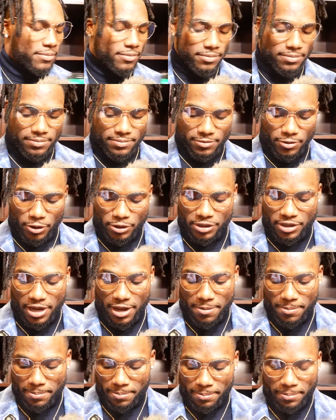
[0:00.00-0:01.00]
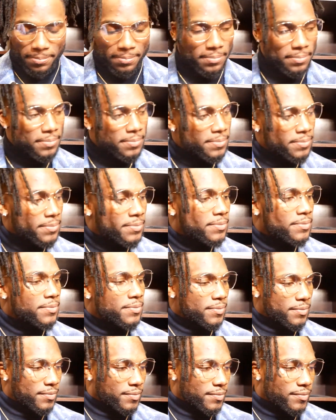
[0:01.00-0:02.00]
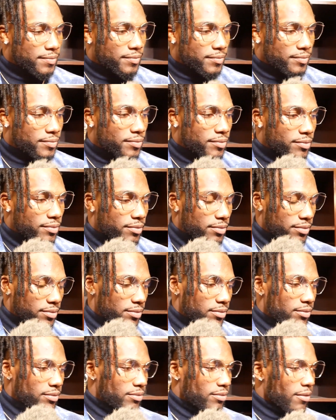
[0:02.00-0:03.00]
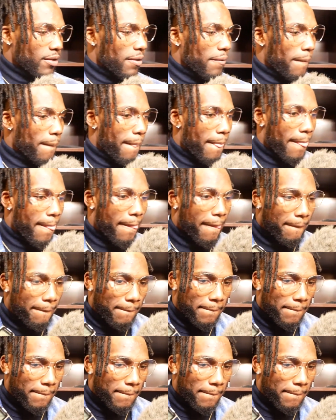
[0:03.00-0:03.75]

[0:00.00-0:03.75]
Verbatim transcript: Todd Gurley only had 11 yards rushing. Was that the number one thing?